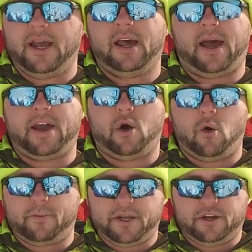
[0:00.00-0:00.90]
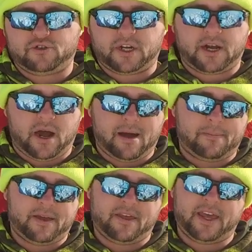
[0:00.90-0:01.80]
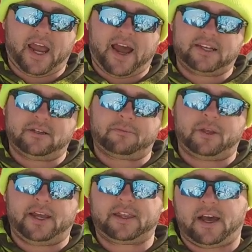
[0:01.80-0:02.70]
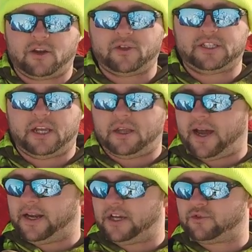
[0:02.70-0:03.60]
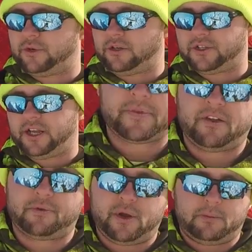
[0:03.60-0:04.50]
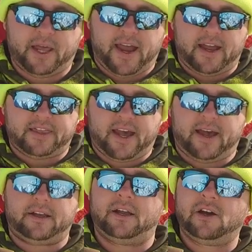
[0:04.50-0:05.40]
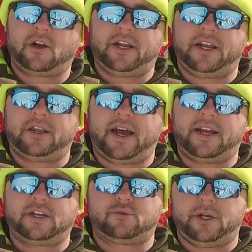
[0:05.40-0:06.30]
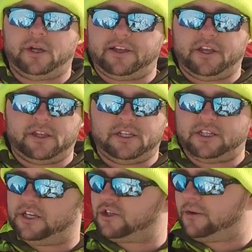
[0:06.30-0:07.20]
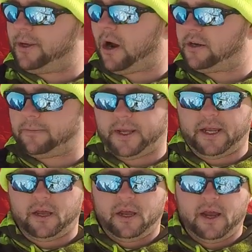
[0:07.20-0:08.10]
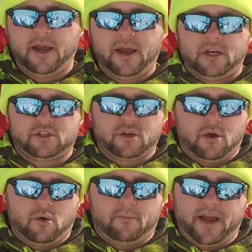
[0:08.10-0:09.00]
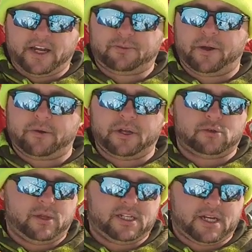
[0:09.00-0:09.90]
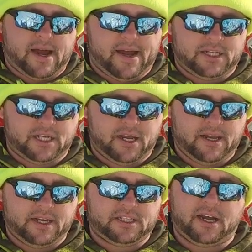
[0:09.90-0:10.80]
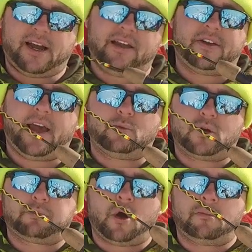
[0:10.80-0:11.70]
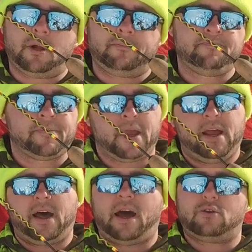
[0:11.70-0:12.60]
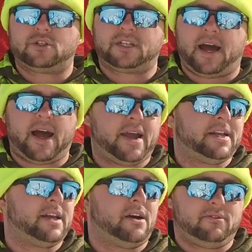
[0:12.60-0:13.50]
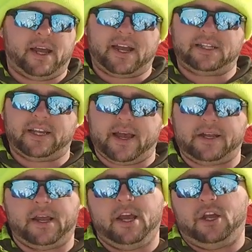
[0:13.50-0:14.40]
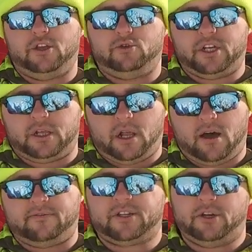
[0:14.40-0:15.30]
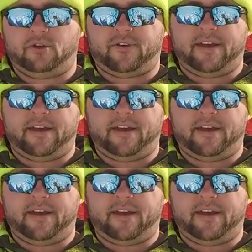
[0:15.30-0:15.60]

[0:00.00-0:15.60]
I hope in years to come that they add something like that on these inline ice reels. If they're able to add that on an inline ice reel, I think these things are going to be hard to beat. So my experience with this, guys, is I haven't had one problem outside of, like I said, using gloves. If I have